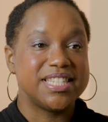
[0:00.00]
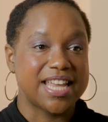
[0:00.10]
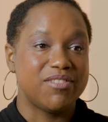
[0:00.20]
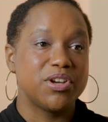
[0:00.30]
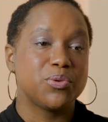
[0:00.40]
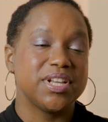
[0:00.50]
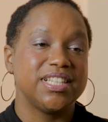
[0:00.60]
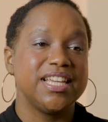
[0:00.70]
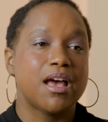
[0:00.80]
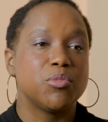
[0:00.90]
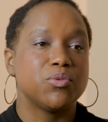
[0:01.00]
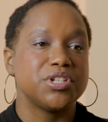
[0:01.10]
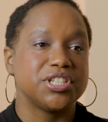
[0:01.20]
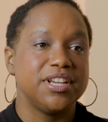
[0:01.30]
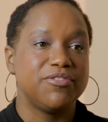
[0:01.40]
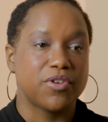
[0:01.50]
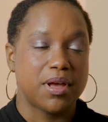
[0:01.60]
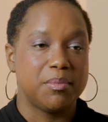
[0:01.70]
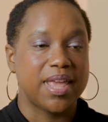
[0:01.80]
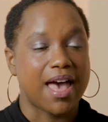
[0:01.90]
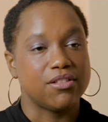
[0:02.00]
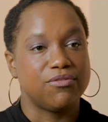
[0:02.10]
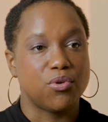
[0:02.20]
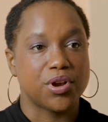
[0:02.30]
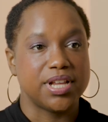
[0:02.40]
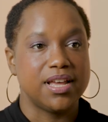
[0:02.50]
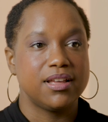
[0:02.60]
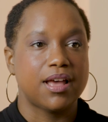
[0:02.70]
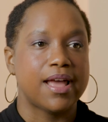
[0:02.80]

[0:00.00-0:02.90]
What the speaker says: is Dava Greenly. I'm originally from California.